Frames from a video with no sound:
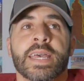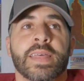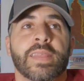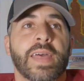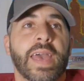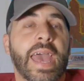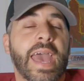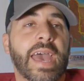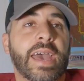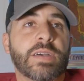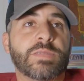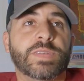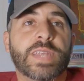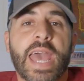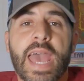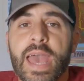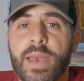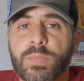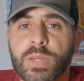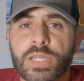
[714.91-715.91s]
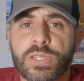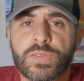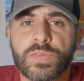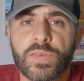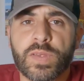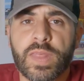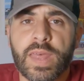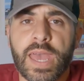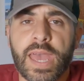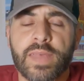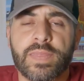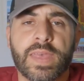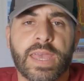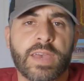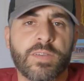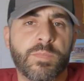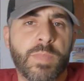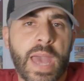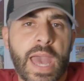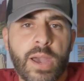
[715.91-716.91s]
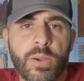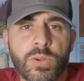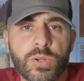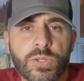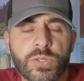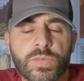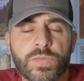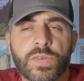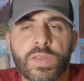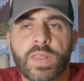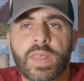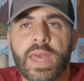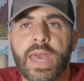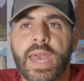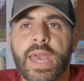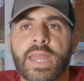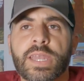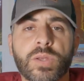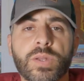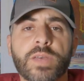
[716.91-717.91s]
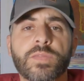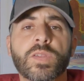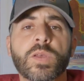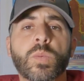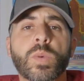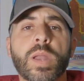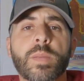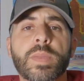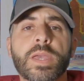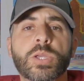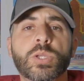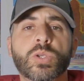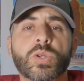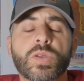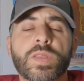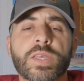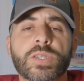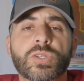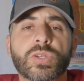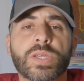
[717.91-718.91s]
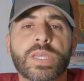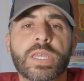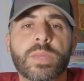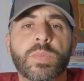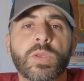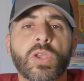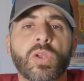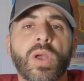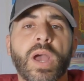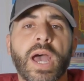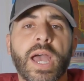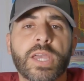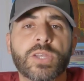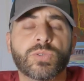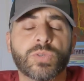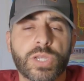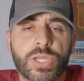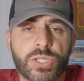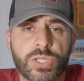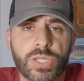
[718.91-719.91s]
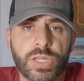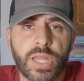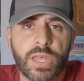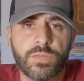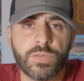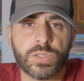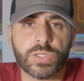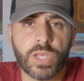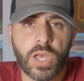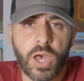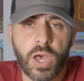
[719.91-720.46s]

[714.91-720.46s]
They have tablets for that. They have powders for that. You definitely want to make sure that you're keeping your hydration levels